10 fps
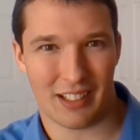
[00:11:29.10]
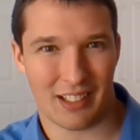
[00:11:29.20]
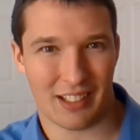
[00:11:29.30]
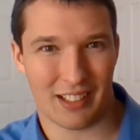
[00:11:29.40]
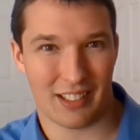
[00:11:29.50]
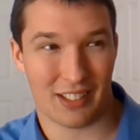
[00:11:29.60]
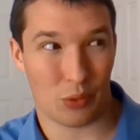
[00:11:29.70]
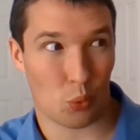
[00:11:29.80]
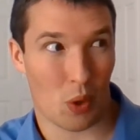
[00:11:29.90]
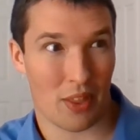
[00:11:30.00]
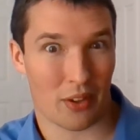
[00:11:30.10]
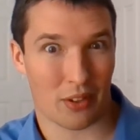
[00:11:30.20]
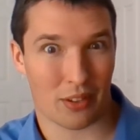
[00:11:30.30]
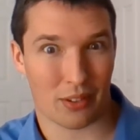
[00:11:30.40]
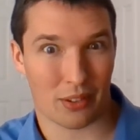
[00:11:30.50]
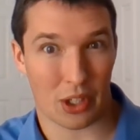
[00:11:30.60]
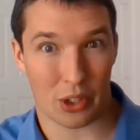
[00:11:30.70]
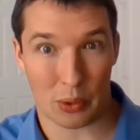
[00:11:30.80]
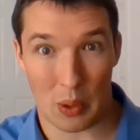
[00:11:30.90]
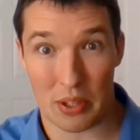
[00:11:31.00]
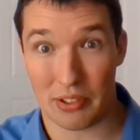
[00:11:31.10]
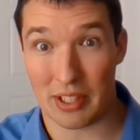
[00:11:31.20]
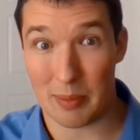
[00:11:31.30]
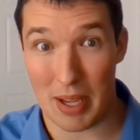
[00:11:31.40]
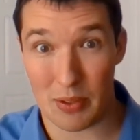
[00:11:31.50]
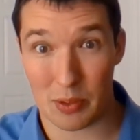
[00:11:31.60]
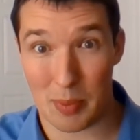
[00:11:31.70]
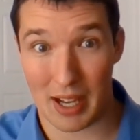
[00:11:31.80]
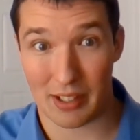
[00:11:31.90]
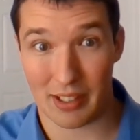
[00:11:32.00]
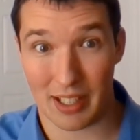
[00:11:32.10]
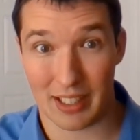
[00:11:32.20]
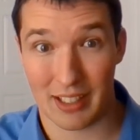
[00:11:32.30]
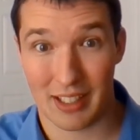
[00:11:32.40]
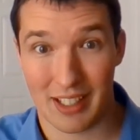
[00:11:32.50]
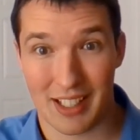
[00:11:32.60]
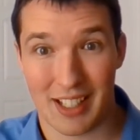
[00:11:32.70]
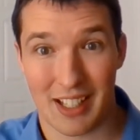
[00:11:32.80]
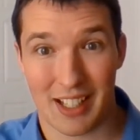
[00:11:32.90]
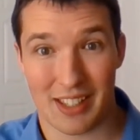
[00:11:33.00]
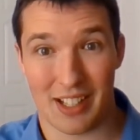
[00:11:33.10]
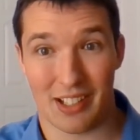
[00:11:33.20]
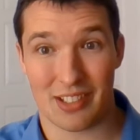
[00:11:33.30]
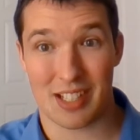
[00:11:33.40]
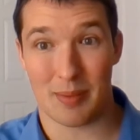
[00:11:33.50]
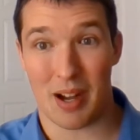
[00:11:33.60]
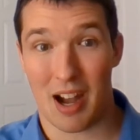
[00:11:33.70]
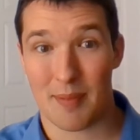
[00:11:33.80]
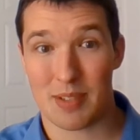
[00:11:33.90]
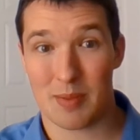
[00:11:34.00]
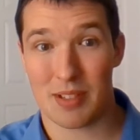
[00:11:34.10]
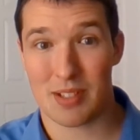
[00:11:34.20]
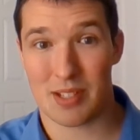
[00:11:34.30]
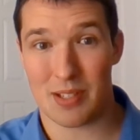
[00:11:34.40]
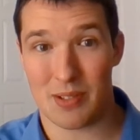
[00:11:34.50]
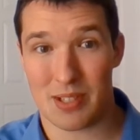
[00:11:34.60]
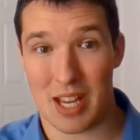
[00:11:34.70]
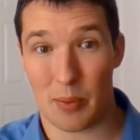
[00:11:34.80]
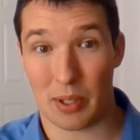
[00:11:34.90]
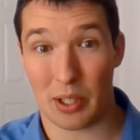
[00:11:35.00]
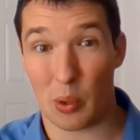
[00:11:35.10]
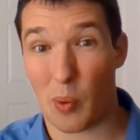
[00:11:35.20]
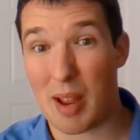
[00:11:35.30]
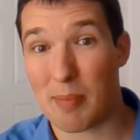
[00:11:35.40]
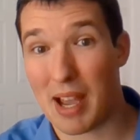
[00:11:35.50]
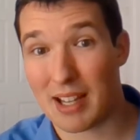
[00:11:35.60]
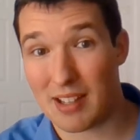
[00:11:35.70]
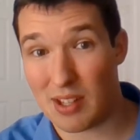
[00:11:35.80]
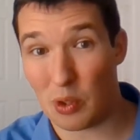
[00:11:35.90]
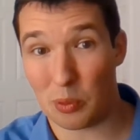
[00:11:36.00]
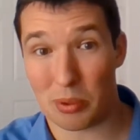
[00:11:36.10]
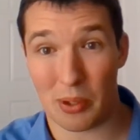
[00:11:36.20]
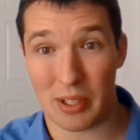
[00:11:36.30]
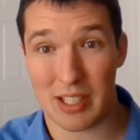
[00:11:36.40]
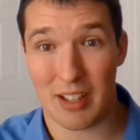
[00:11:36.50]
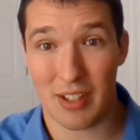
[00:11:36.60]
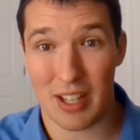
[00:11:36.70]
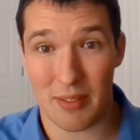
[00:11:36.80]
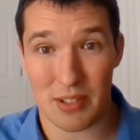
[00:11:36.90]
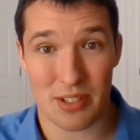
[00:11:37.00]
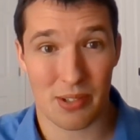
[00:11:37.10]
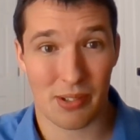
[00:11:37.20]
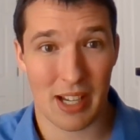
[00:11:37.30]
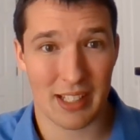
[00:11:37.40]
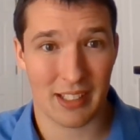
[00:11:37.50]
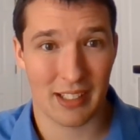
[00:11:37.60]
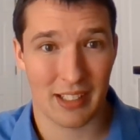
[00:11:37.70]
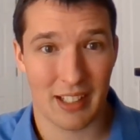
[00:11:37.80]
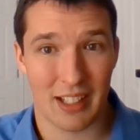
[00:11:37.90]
on whether our growth is going to bounce back or not. There are some optimists who say we're going to go right back to the old productivity, which is great,